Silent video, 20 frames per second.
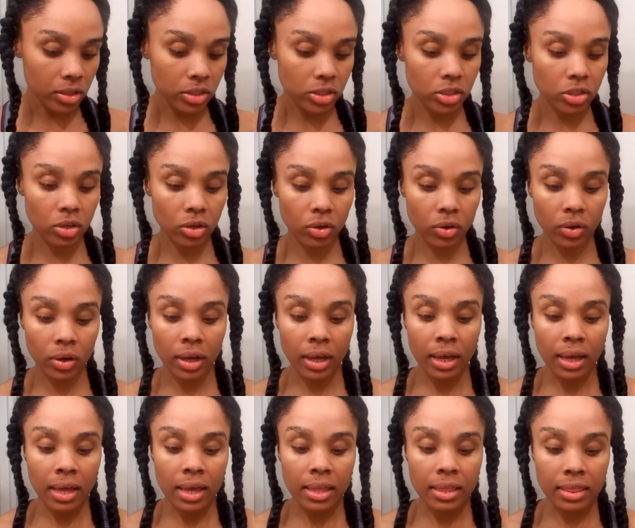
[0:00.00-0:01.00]
so
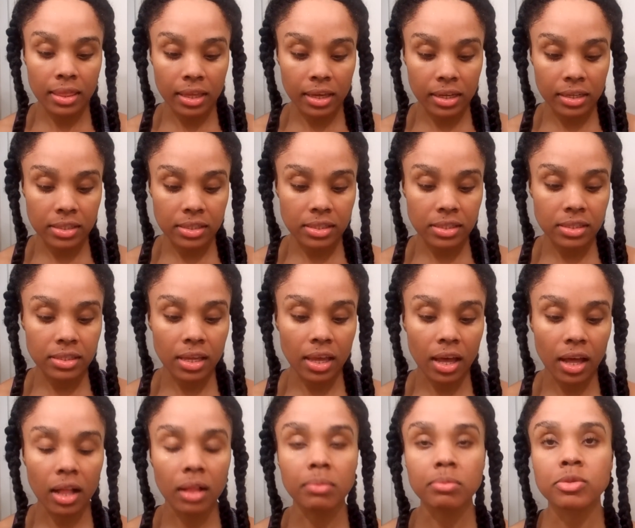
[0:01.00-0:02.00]
this
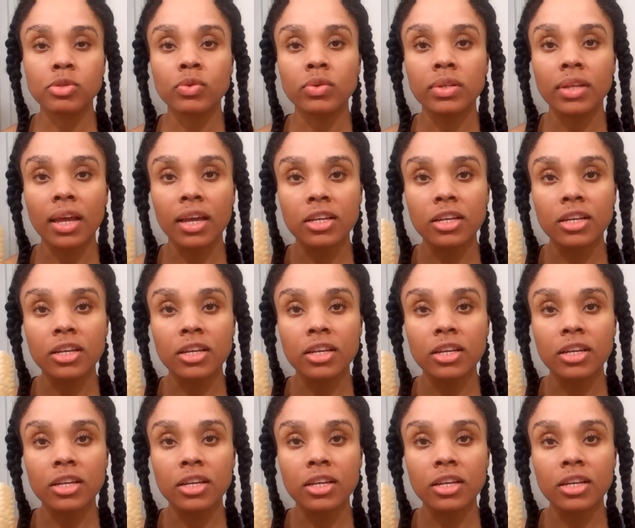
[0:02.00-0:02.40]
helps with